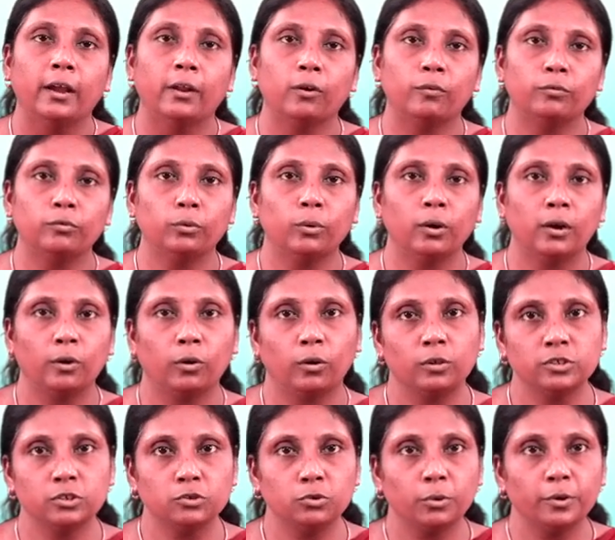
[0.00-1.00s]
I, to, I,
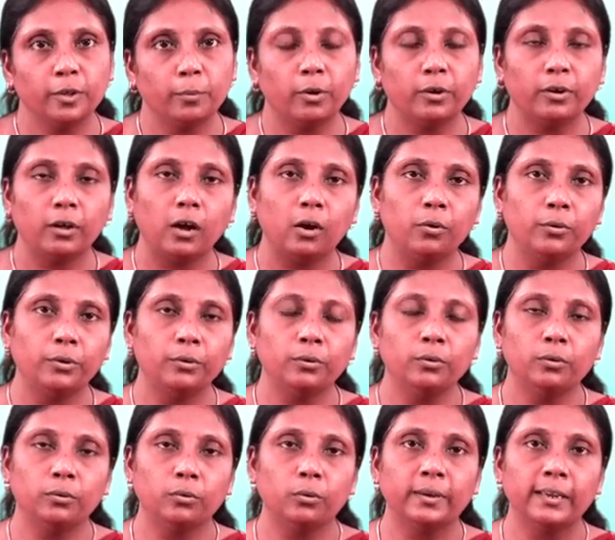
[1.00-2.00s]
also told you about how, you
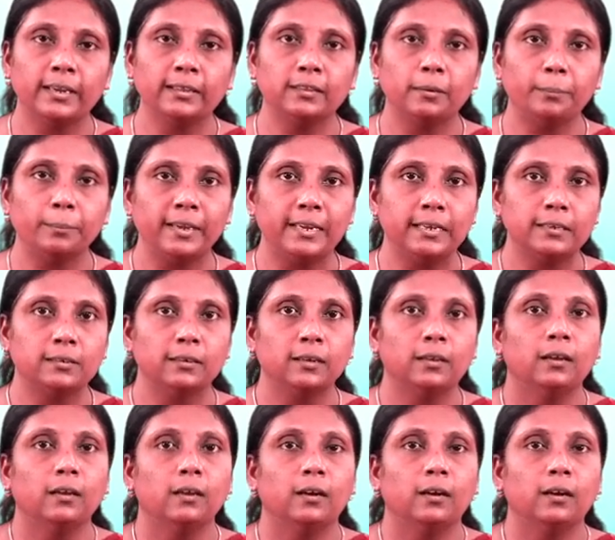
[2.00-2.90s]
know, cooking the meat